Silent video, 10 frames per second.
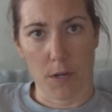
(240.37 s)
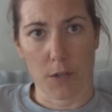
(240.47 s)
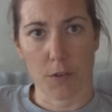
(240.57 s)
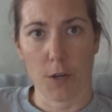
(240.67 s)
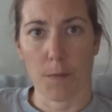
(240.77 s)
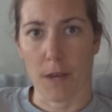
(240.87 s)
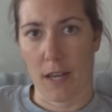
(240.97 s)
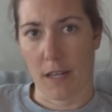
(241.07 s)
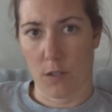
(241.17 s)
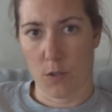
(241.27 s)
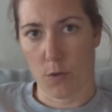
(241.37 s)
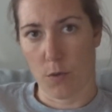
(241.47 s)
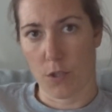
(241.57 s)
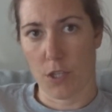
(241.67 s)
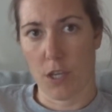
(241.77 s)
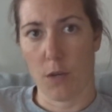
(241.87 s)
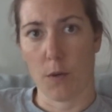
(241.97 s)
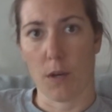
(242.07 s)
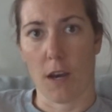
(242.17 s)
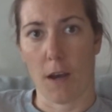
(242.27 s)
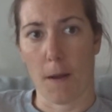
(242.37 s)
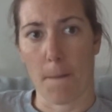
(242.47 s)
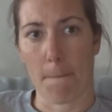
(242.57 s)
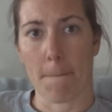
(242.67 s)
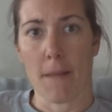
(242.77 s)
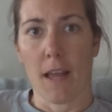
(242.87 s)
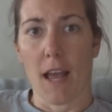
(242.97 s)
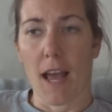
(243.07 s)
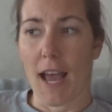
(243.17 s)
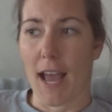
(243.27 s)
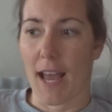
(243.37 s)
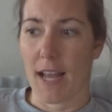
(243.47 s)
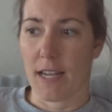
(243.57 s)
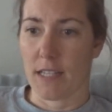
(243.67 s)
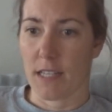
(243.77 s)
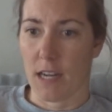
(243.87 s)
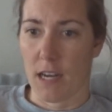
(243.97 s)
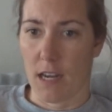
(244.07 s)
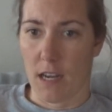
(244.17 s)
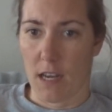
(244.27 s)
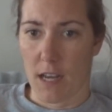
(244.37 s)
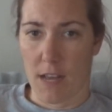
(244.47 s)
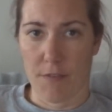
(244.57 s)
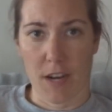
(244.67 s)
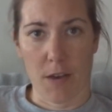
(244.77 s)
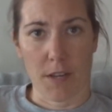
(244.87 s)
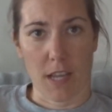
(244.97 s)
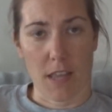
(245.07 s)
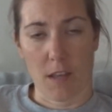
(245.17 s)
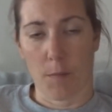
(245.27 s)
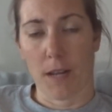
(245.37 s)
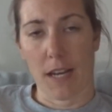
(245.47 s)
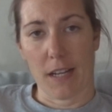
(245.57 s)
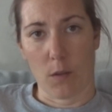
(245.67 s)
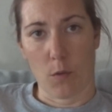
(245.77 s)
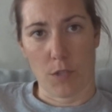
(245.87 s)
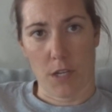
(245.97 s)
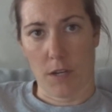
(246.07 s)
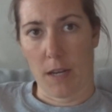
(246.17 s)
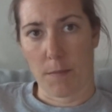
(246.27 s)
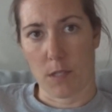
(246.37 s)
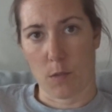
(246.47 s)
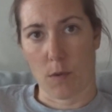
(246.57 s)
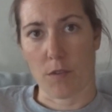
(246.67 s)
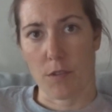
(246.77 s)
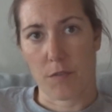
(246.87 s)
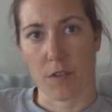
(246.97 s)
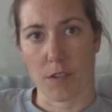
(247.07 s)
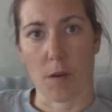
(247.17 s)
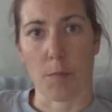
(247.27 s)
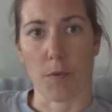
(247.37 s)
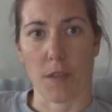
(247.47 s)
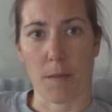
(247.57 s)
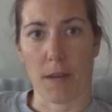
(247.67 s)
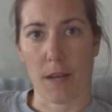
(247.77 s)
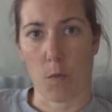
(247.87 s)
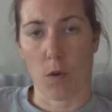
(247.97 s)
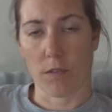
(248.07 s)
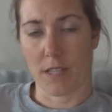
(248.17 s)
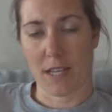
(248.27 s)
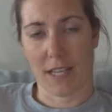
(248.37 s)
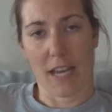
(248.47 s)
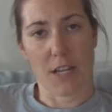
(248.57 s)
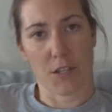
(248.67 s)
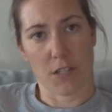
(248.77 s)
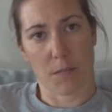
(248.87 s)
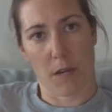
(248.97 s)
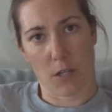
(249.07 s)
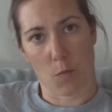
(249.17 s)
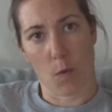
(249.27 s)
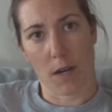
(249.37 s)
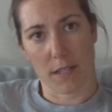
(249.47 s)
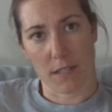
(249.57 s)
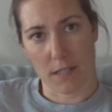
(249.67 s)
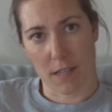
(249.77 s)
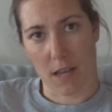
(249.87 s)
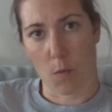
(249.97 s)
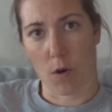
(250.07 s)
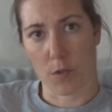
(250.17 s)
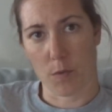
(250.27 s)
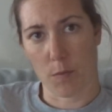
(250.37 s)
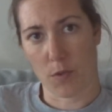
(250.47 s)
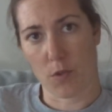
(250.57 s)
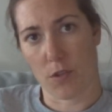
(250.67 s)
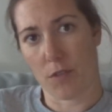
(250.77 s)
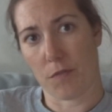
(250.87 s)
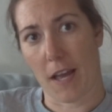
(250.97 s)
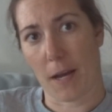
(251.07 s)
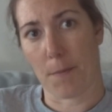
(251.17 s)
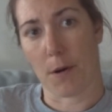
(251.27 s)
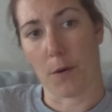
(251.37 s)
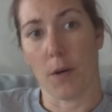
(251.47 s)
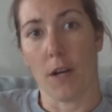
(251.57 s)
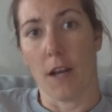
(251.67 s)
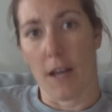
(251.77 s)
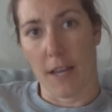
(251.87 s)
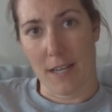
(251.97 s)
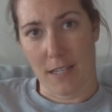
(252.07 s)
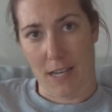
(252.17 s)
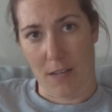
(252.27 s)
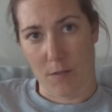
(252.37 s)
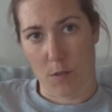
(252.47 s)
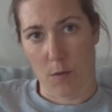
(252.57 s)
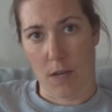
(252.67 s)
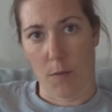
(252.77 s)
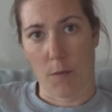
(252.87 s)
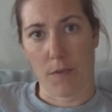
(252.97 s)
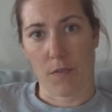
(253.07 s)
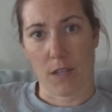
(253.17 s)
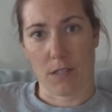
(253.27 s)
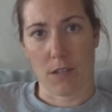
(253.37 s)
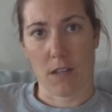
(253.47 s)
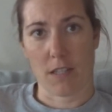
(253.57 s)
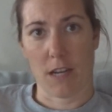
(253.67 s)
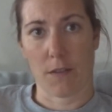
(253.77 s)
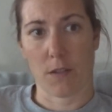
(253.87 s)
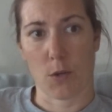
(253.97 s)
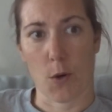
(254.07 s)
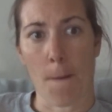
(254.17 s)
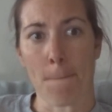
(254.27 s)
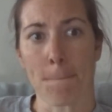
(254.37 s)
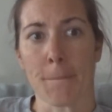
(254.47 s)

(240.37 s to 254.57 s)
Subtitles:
you in a group and talk to you, and every now and again they'll play little audio clips as well. So for example they played Walt's dedication speech and we listened to that whilst we were stood at the flagpole in Town Square when we first started out the tour.